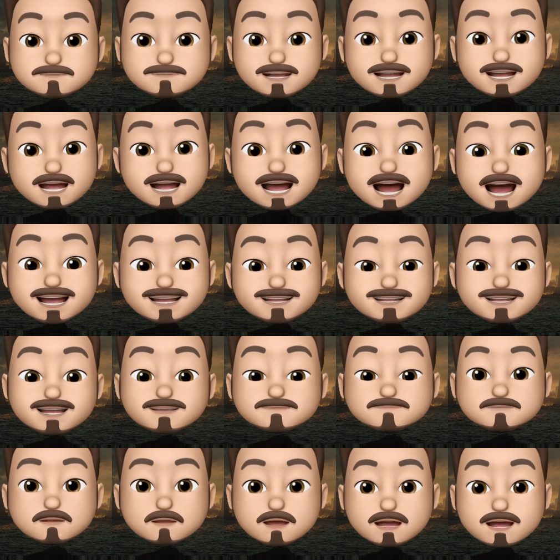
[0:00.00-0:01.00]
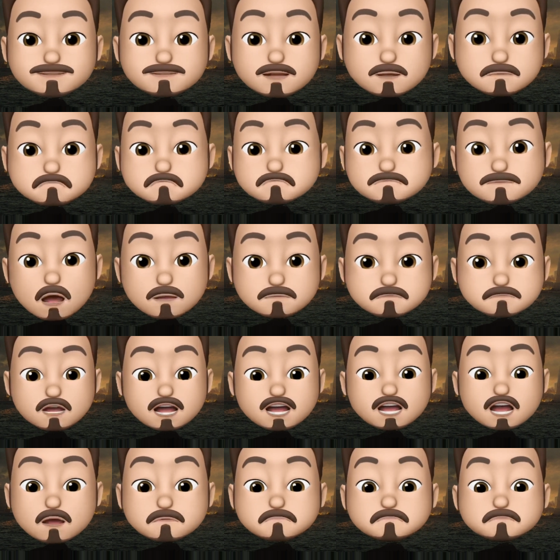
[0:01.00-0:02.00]
there was a casting void for, you know,
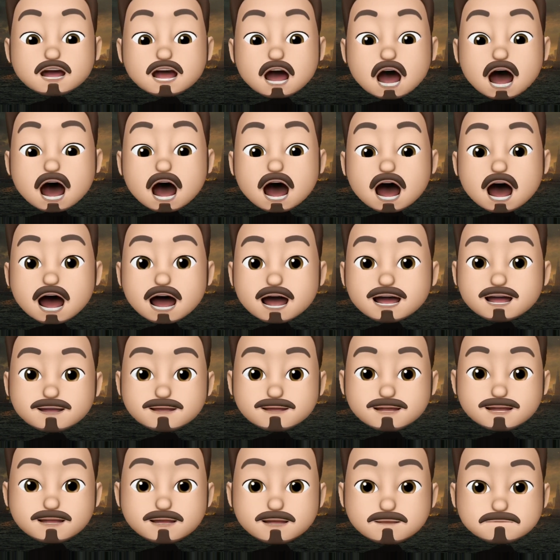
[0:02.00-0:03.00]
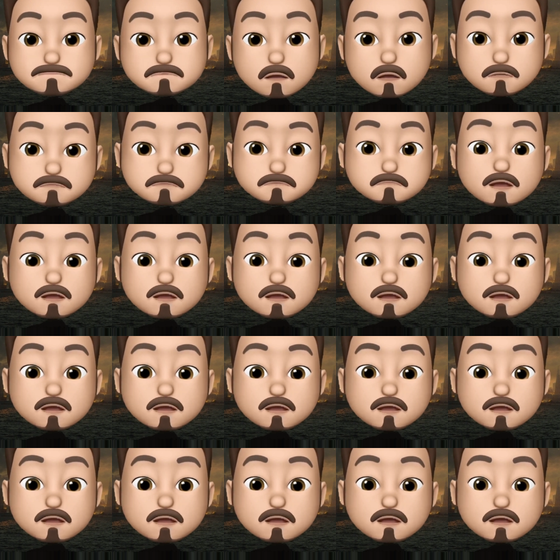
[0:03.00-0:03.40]
some guy, and both